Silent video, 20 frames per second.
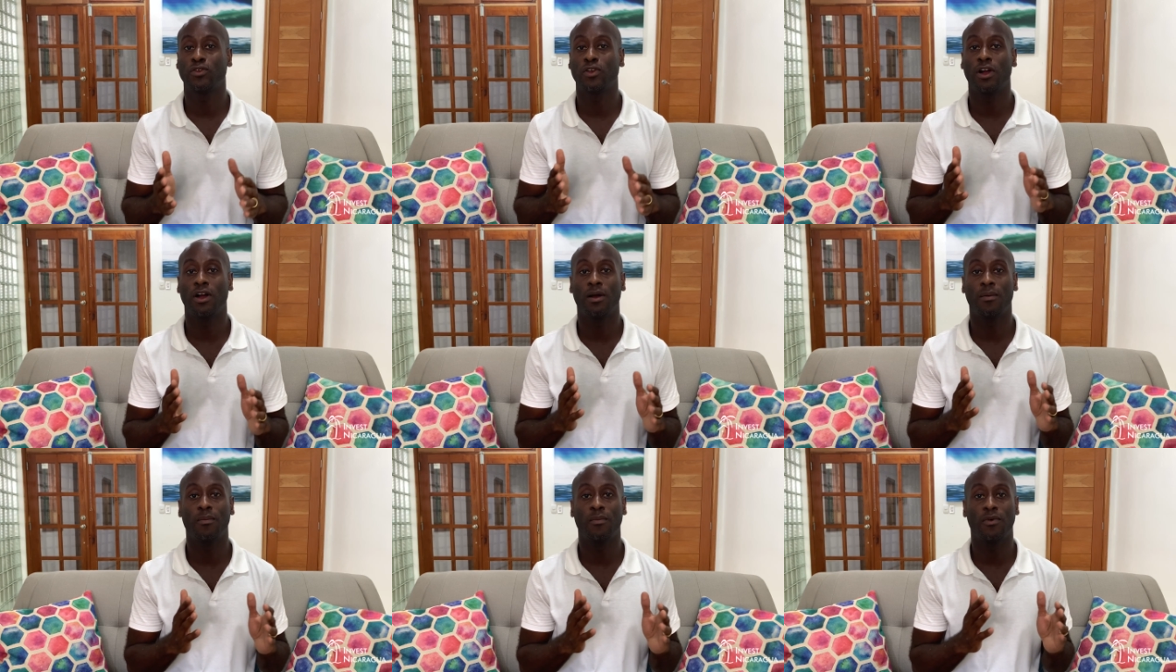
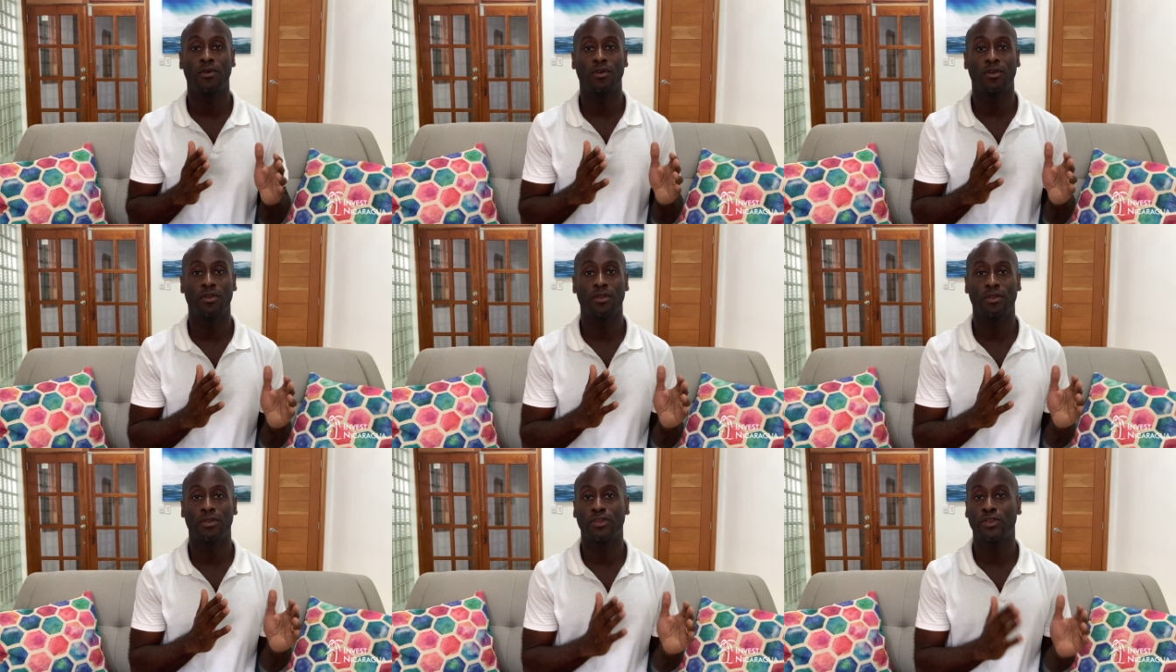from
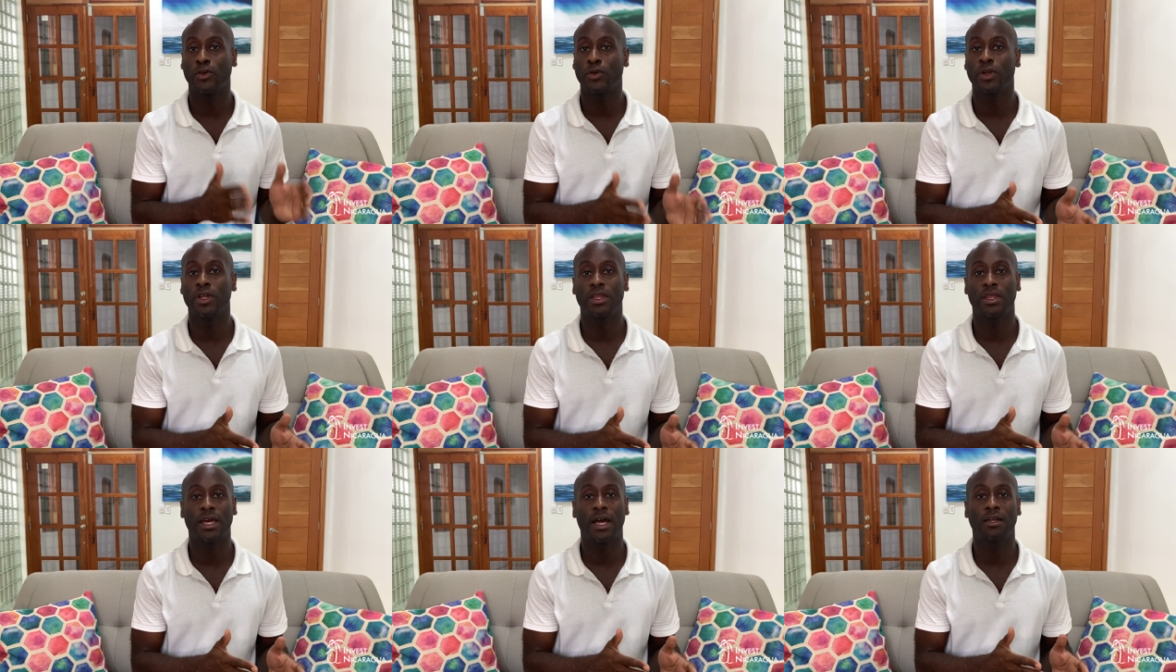
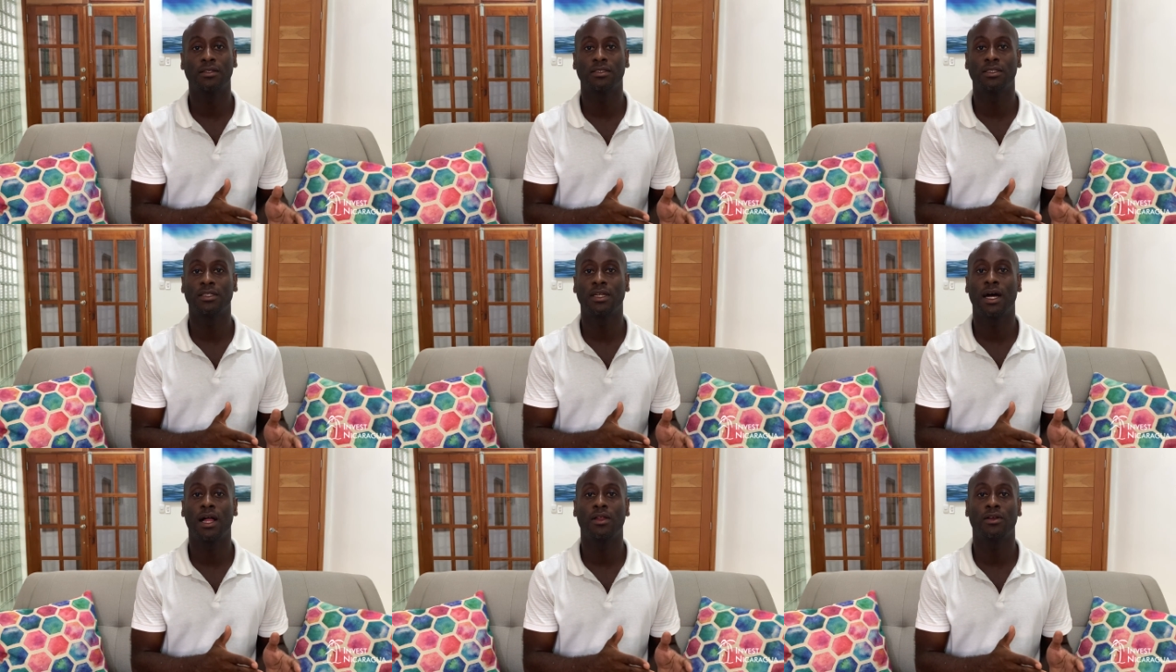
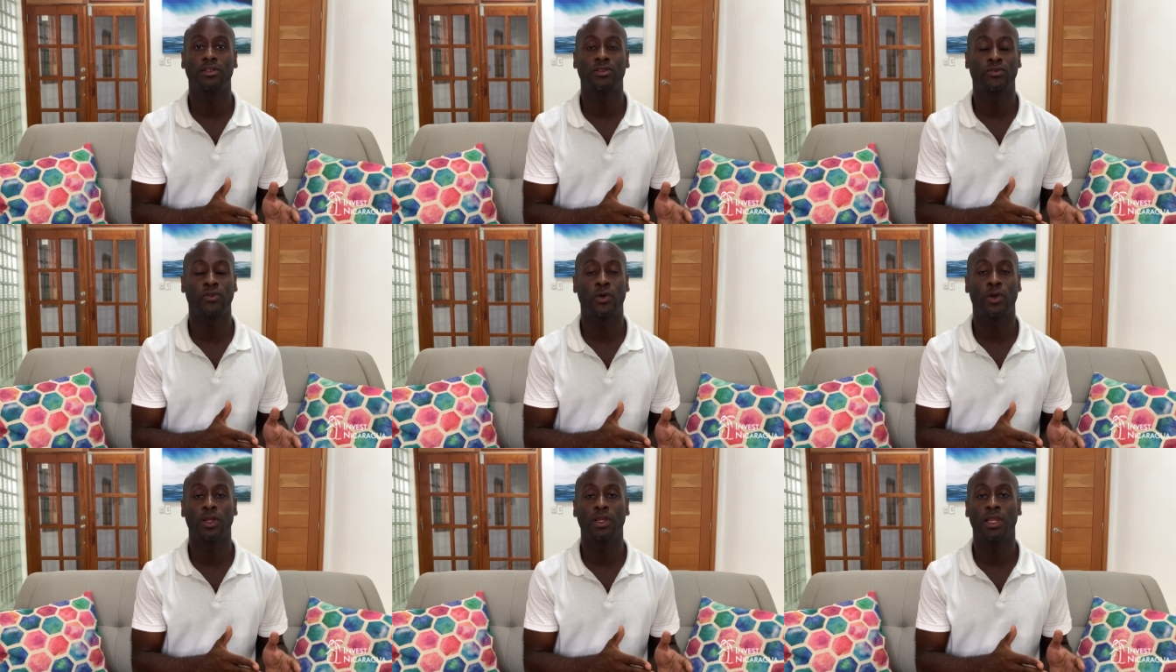$30,000
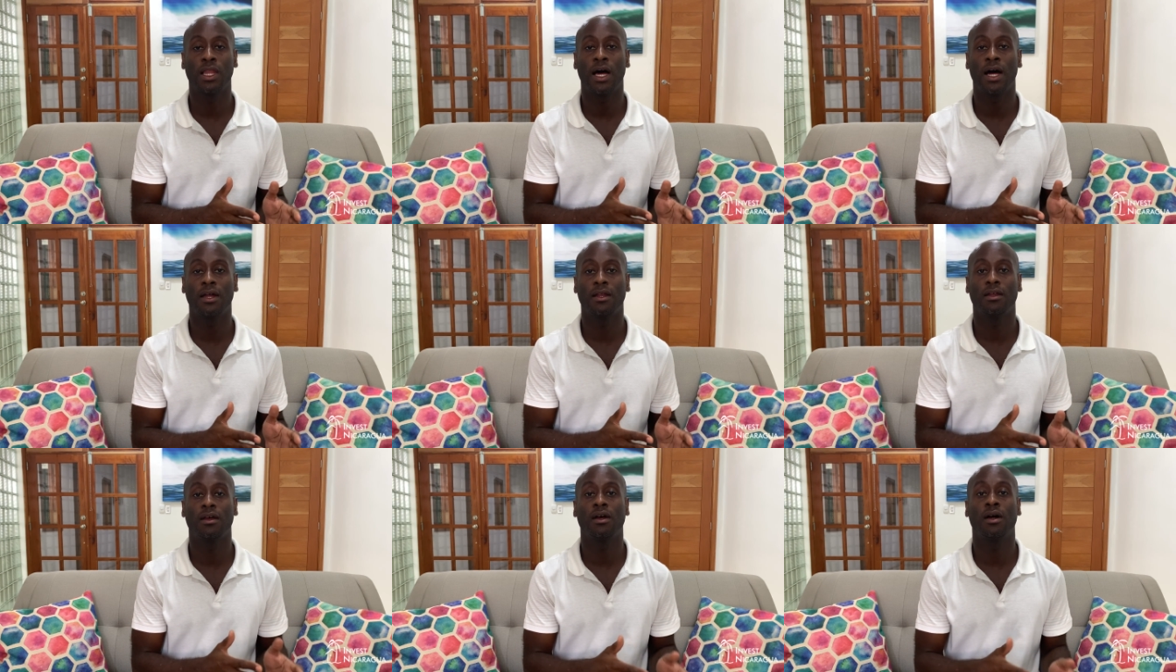for a
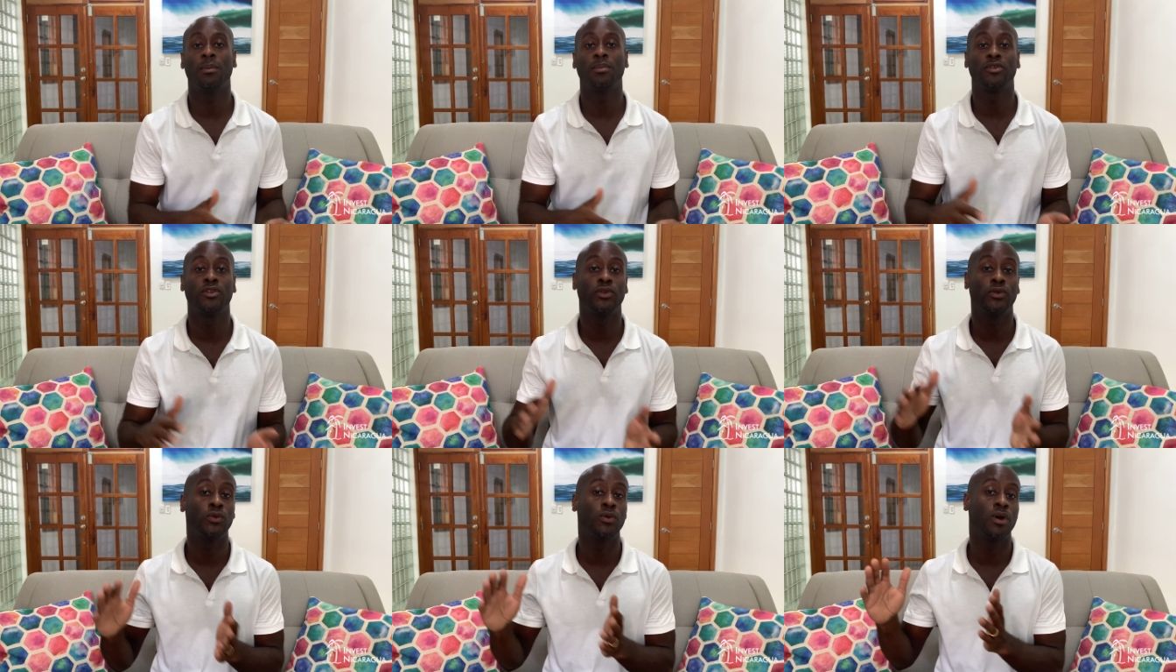lot
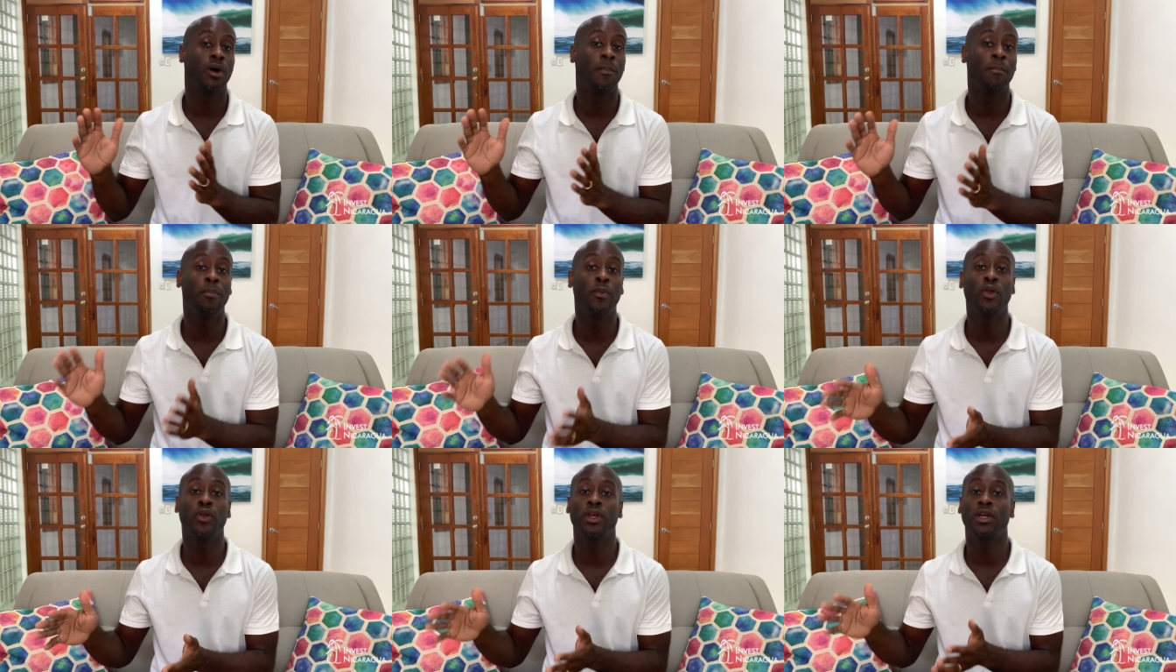up to
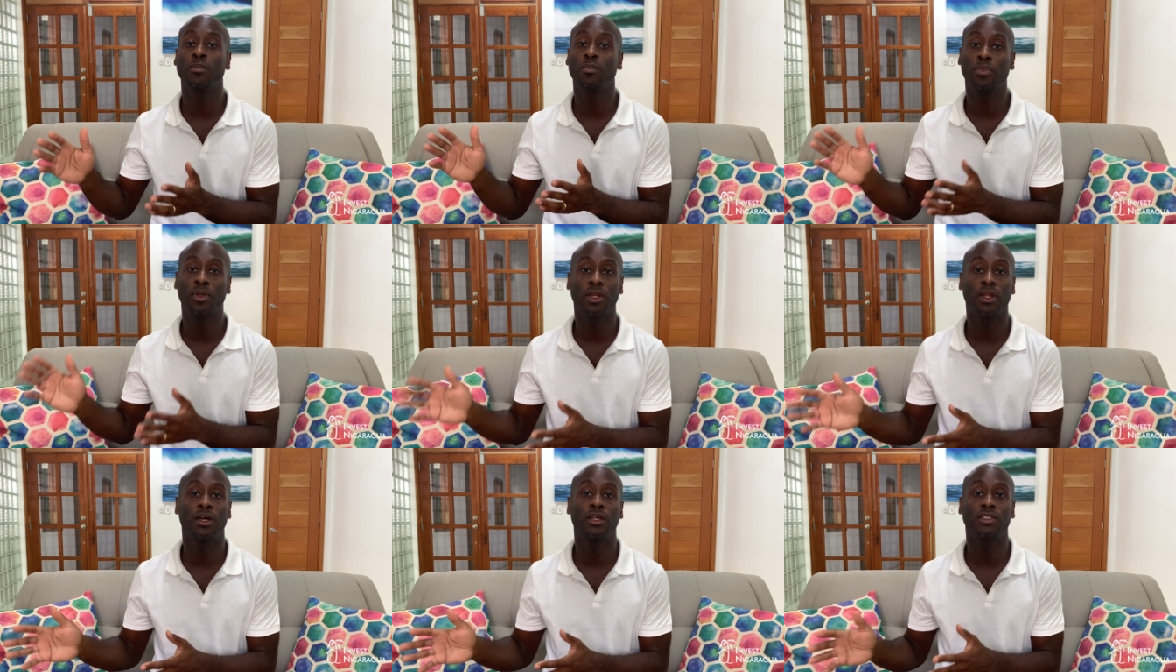$1 million
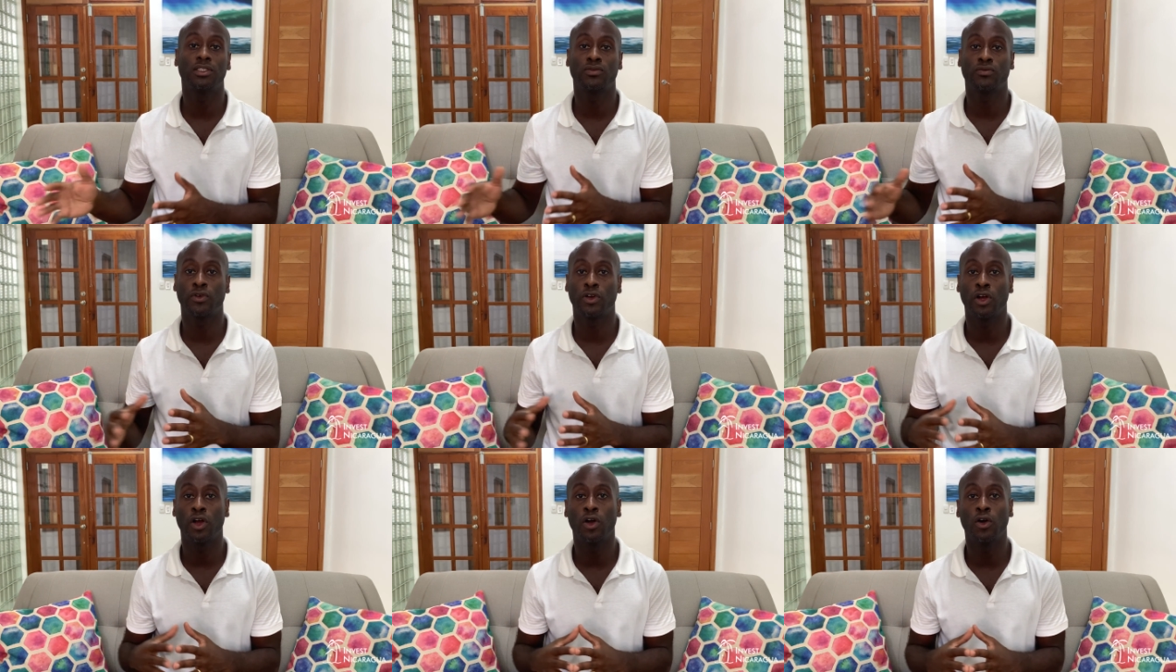plus
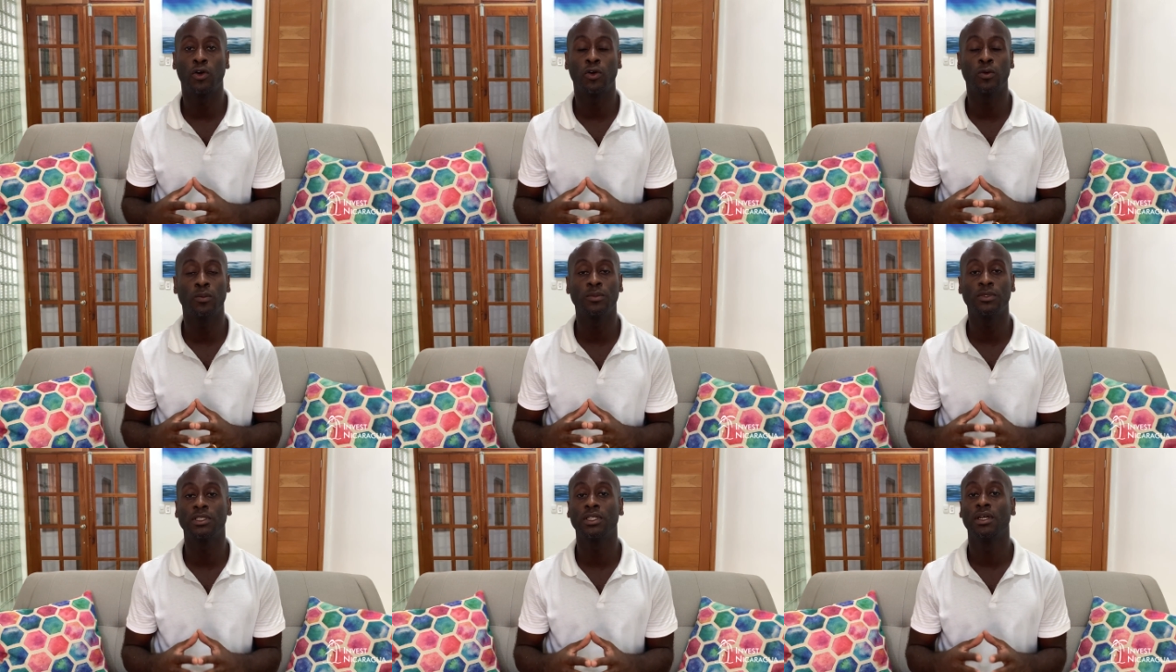for
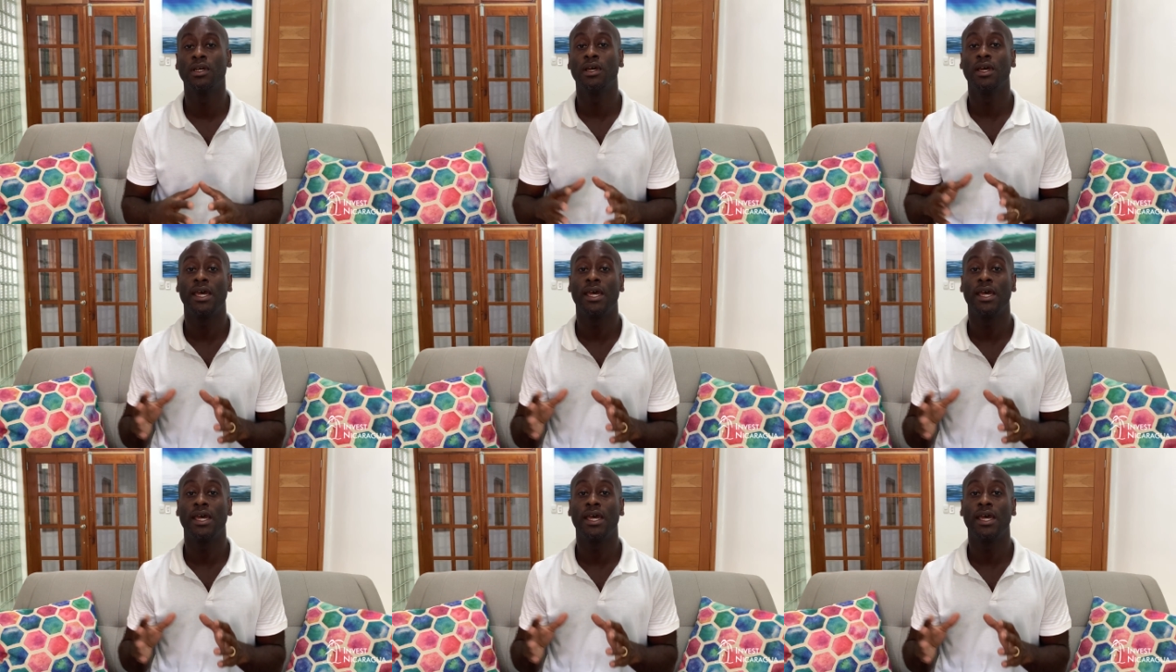homes